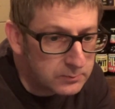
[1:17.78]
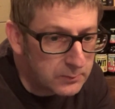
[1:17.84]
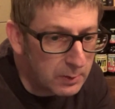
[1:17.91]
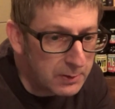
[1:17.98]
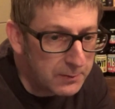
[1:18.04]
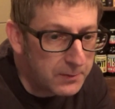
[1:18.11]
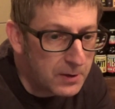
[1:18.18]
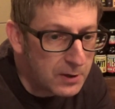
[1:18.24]
when
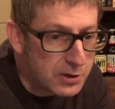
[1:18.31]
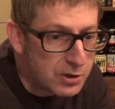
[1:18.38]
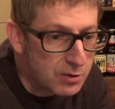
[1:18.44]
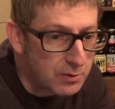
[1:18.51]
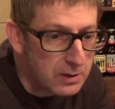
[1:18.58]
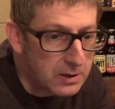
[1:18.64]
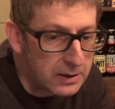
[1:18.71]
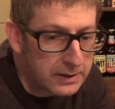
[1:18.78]
it first
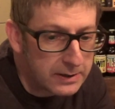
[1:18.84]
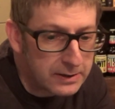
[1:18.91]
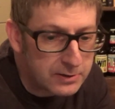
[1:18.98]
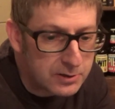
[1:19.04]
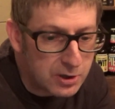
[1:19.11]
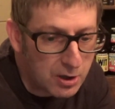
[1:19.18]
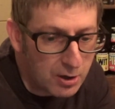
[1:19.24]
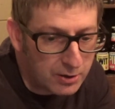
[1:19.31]

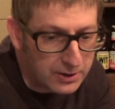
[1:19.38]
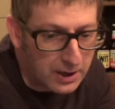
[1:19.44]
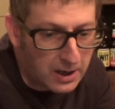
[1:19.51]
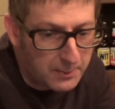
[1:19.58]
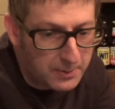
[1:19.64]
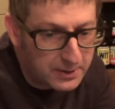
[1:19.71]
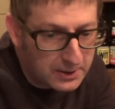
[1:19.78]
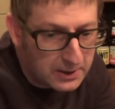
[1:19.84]
turned
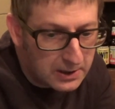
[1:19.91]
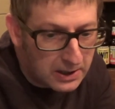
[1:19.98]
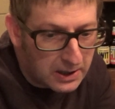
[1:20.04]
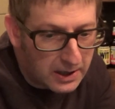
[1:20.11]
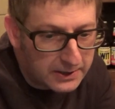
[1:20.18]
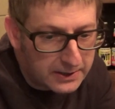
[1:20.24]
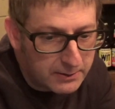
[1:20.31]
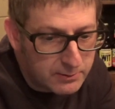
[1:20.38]
up,
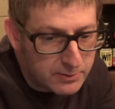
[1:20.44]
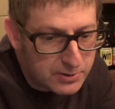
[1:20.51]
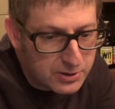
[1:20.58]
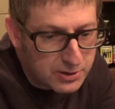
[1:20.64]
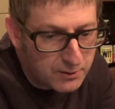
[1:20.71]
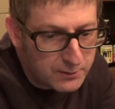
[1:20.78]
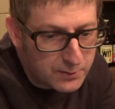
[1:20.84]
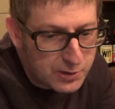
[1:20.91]
and it
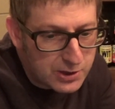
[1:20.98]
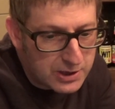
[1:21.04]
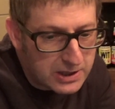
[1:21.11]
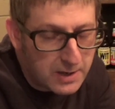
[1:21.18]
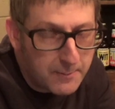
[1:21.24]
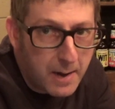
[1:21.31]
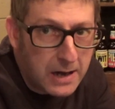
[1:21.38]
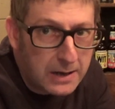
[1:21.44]
was obviously
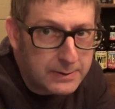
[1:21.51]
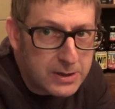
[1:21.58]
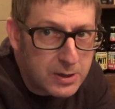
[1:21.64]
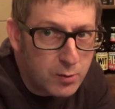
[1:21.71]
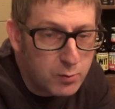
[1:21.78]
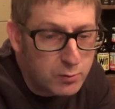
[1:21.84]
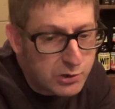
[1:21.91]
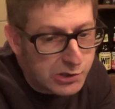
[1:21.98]

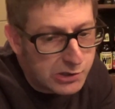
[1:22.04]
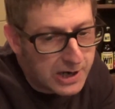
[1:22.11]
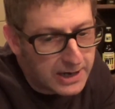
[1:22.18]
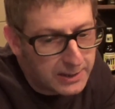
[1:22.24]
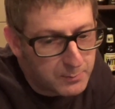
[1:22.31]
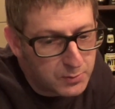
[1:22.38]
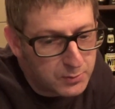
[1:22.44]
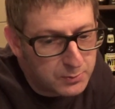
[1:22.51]
Emmanuel
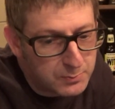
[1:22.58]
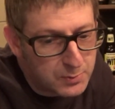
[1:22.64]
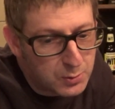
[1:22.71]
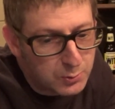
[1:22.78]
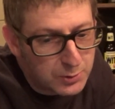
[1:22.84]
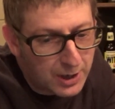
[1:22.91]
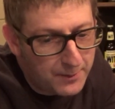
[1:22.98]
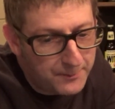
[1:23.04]
Slag
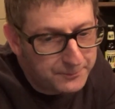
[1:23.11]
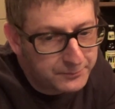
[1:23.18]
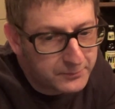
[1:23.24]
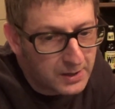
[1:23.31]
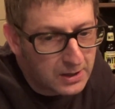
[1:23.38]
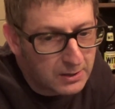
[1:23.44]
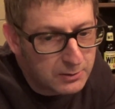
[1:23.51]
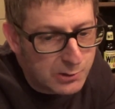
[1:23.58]
Moulder
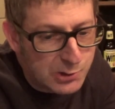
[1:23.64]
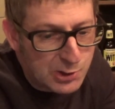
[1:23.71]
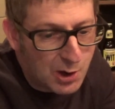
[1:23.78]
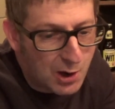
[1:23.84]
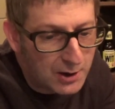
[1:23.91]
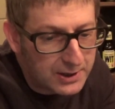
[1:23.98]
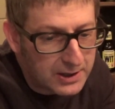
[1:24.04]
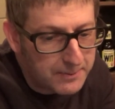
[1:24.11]
who
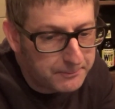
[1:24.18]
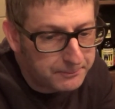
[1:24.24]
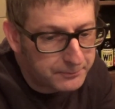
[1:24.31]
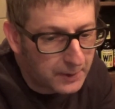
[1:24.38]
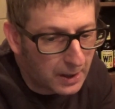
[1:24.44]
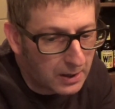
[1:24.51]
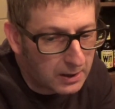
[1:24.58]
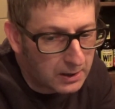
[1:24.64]
started it
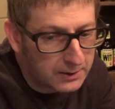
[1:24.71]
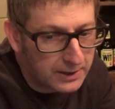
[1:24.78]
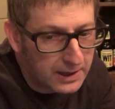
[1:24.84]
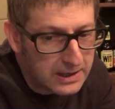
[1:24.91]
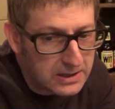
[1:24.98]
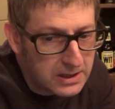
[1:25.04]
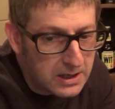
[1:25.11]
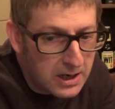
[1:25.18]

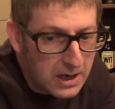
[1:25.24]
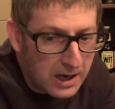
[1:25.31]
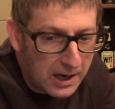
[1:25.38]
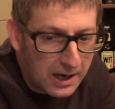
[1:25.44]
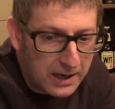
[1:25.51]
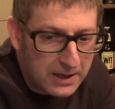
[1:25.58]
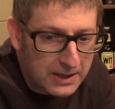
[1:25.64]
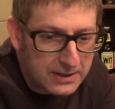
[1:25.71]
then.
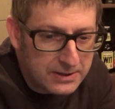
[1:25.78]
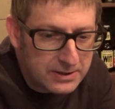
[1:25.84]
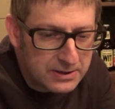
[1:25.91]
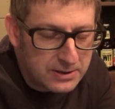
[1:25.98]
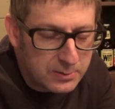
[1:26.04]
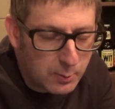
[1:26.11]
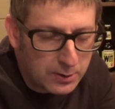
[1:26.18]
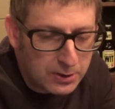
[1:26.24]
And
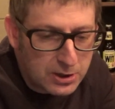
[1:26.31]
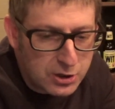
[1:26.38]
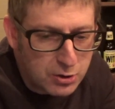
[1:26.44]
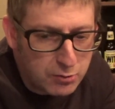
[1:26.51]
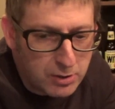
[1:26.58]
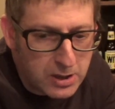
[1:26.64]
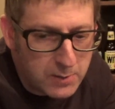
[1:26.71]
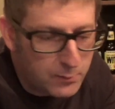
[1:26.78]
it's one of these
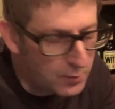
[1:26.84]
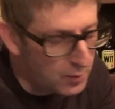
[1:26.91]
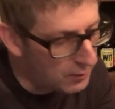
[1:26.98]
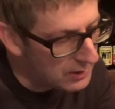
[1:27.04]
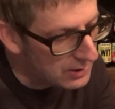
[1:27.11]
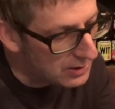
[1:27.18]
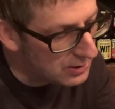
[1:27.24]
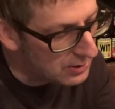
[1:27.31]
unique
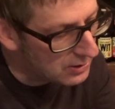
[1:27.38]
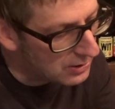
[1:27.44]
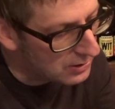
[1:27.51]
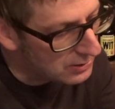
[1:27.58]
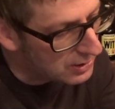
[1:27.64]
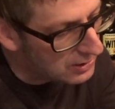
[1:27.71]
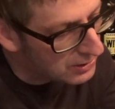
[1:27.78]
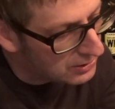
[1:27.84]
breweries that's
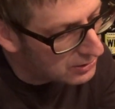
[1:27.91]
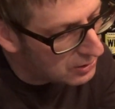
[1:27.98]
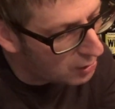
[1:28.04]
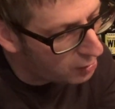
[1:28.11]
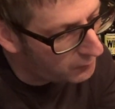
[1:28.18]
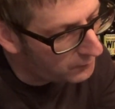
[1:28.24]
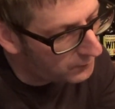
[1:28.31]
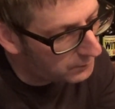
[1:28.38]

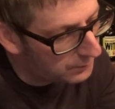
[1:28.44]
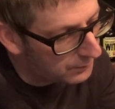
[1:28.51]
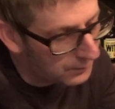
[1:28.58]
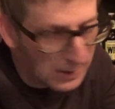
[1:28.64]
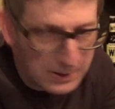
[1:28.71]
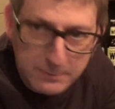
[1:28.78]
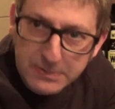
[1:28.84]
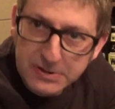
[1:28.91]
gone
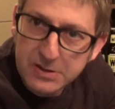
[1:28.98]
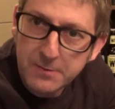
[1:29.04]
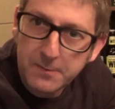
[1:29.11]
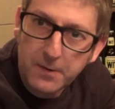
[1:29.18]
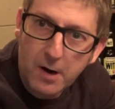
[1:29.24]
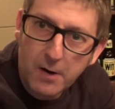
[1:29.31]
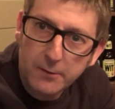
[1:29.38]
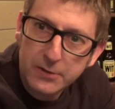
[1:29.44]
basically
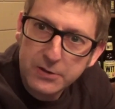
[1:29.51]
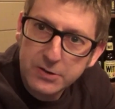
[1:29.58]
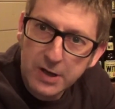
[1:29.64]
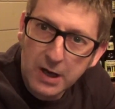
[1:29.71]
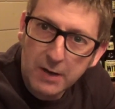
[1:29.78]
father to